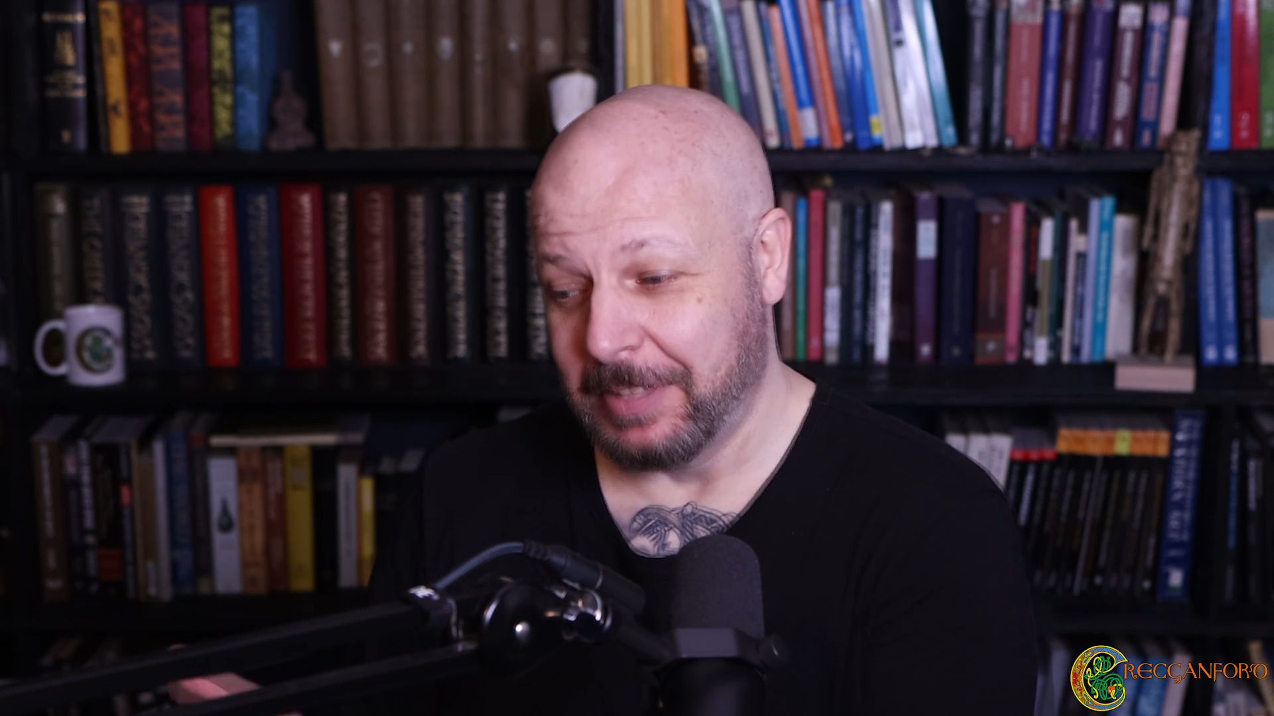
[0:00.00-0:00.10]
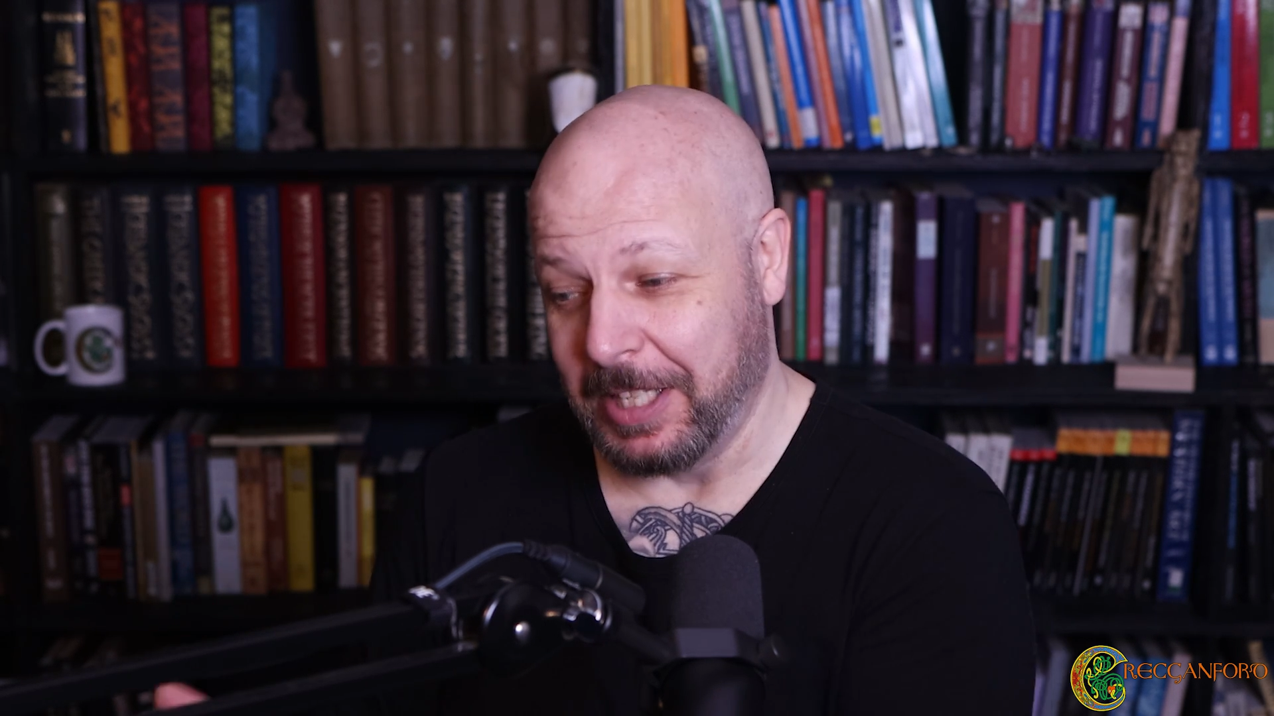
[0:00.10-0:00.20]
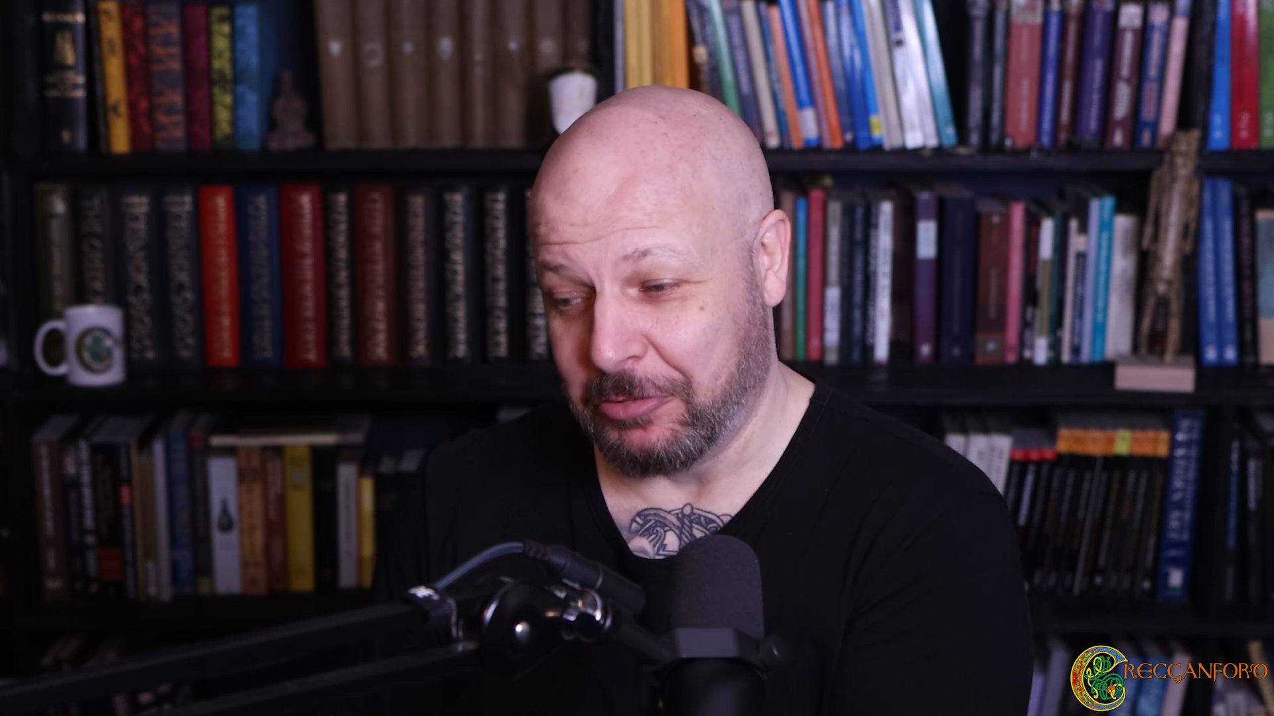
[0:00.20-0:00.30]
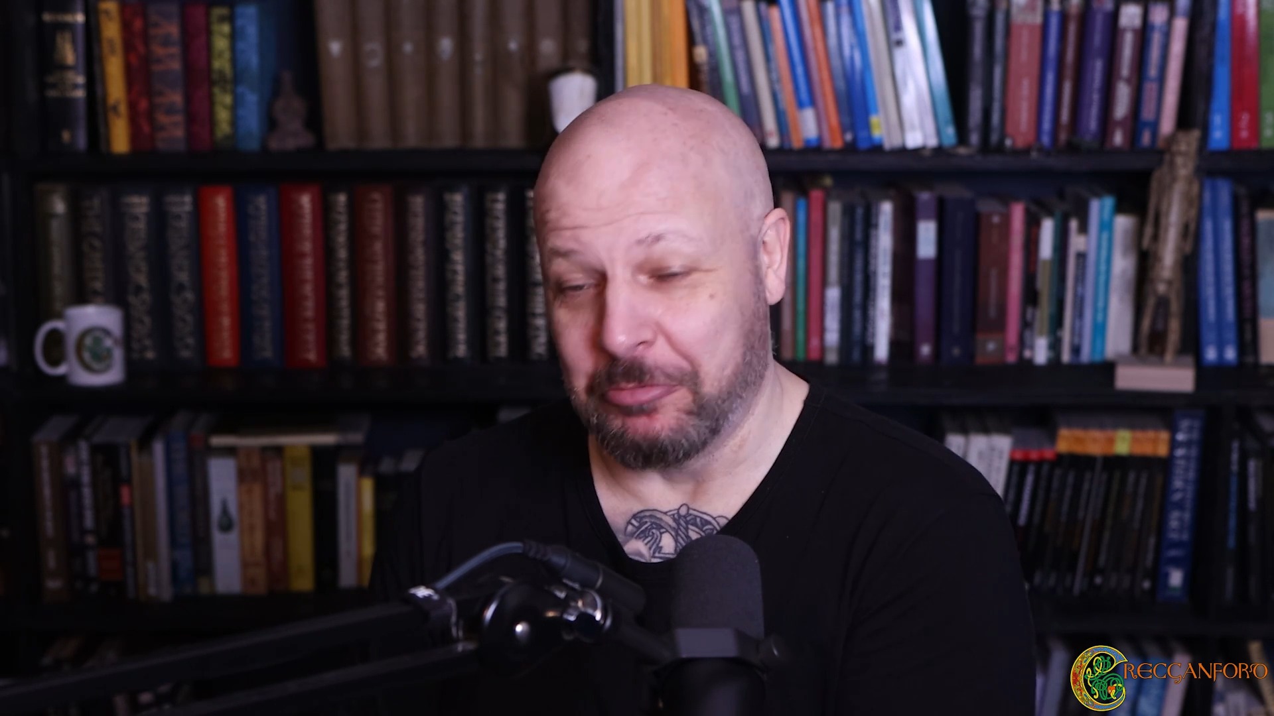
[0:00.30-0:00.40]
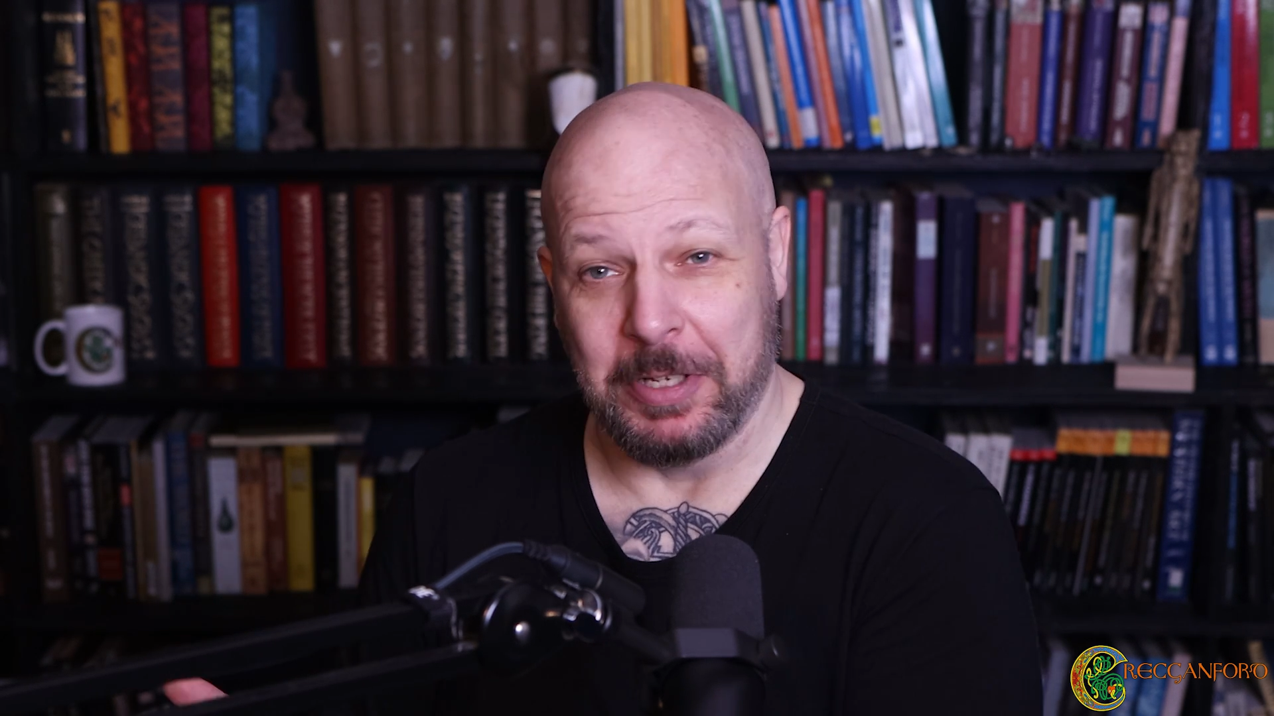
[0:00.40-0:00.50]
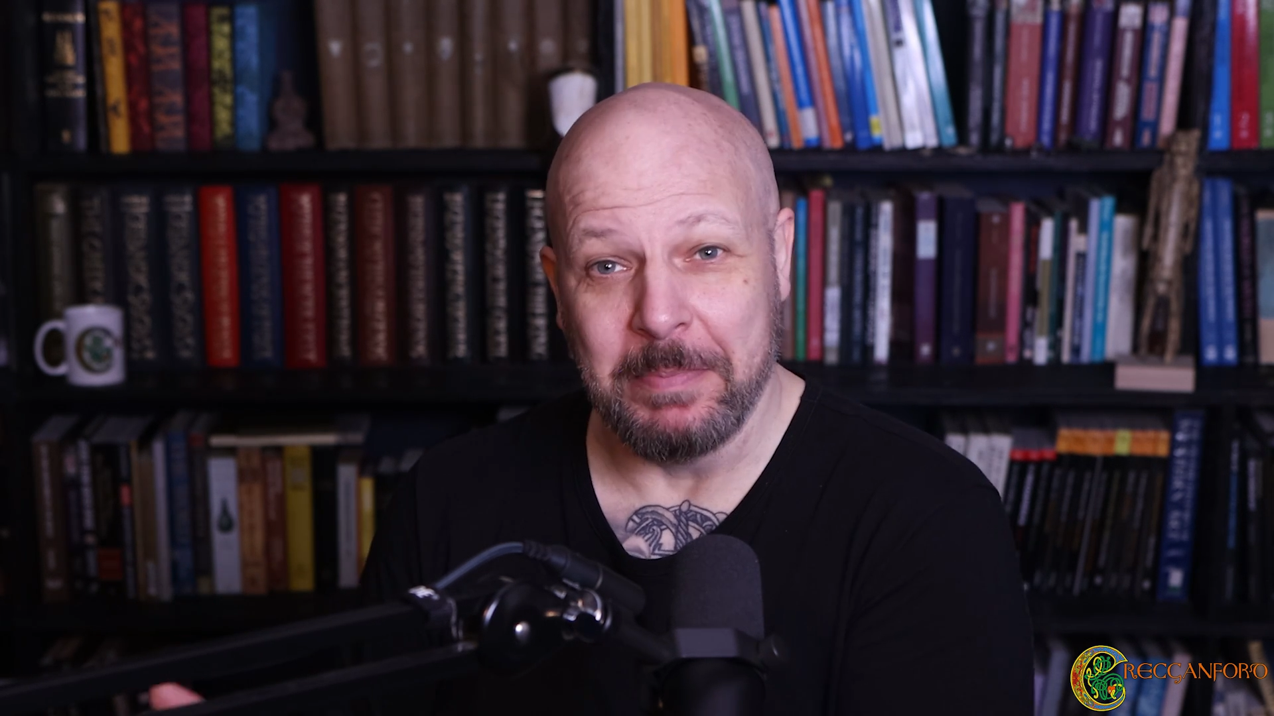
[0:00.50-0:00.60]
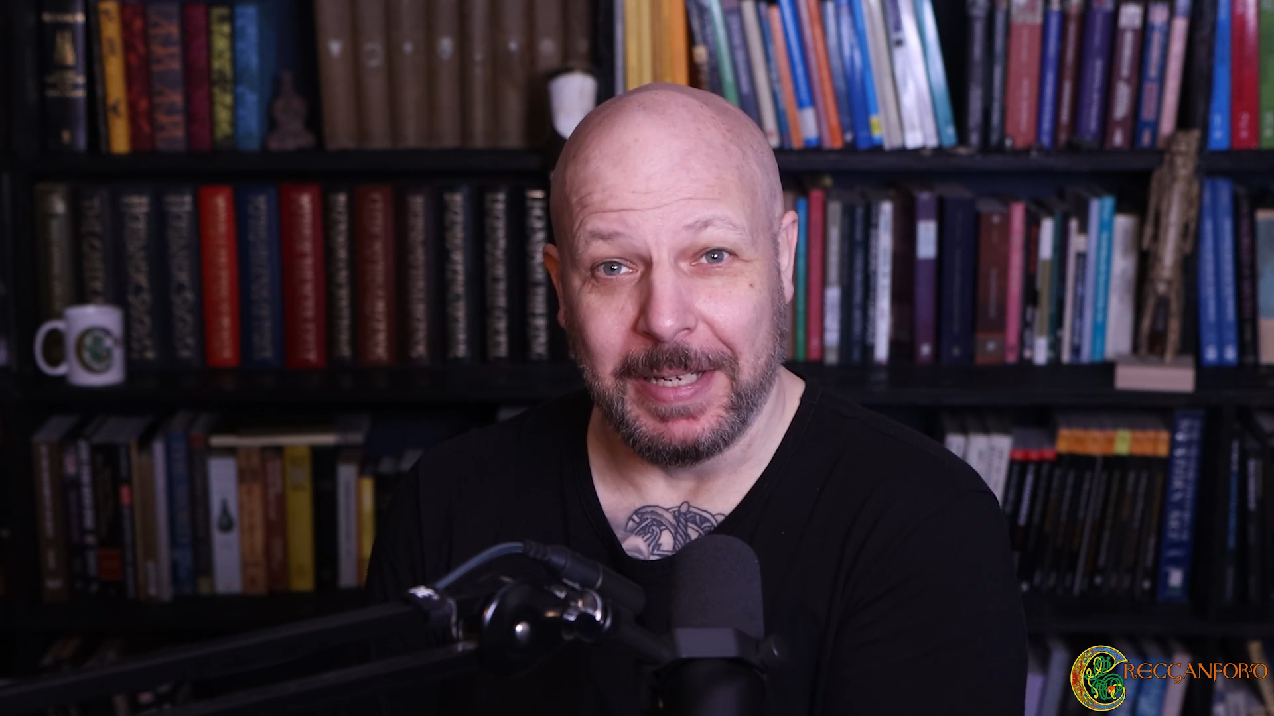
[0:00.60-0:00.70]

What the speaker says: literally